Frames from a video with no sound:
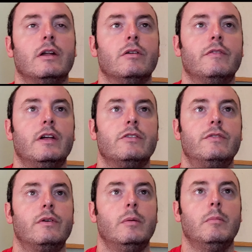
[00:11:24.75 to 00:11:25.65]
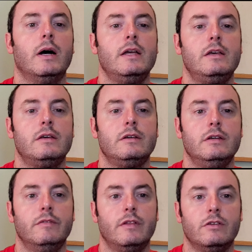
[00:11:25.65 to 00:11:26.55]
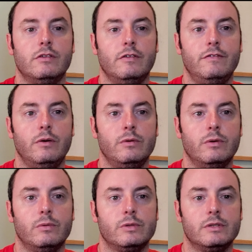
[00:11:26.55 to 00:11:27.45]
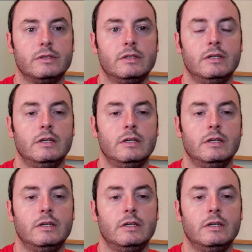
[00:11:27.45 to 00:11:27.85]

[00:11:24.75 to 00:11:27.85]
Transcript: I don't know if that's for a mic, if that's a phone holder.